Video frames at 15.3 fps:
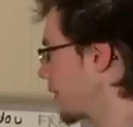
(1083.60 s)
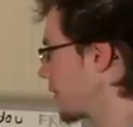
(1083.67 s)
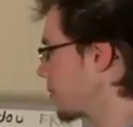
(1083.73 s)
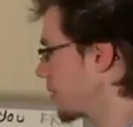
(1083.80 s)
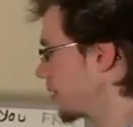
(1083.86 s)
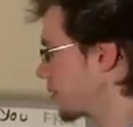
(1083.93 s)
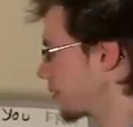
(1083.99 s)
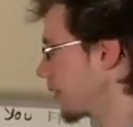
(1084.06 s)
flat,
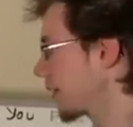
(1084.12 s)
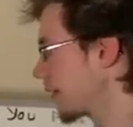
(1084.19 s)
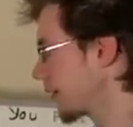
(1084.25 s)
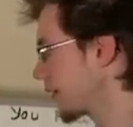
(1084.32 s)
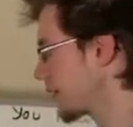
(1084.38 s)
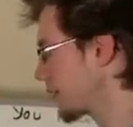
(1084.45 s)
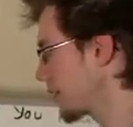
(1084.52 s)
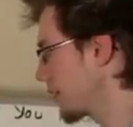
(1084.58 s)
B flat
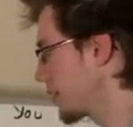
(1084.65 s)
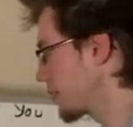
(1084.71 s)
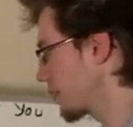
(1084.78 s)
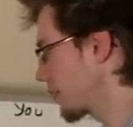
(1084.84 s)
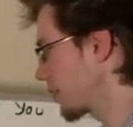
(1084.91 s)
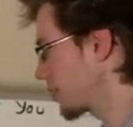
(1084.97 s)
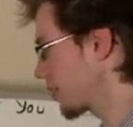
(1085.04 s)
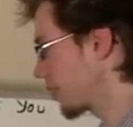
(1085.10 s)
in its key
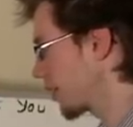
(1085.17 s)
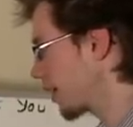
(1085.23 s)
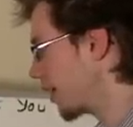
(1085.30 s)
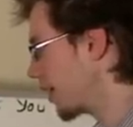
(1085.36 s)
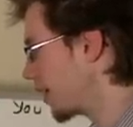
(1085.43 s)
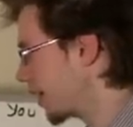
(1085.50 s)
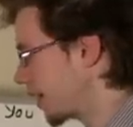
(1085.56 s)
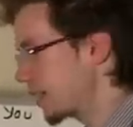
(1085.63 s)
signature
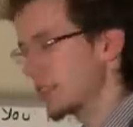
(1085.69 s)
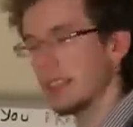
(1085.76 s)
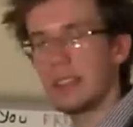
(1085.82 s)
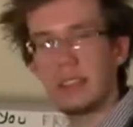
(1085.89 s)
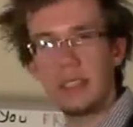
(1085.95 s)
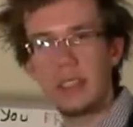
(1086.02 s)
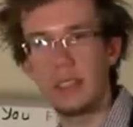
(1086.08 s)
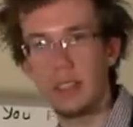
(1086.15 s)
because
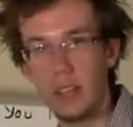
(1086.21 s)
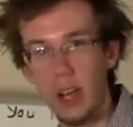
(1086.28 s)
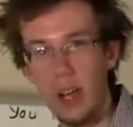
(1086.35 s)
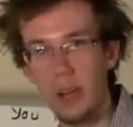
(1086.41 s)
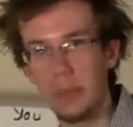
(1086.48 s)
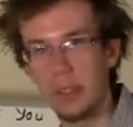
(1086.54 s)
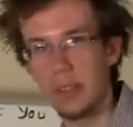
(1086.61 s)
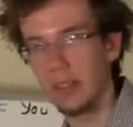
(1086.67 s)
it's in
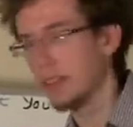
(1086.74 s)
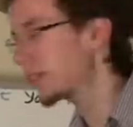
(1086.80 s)
common.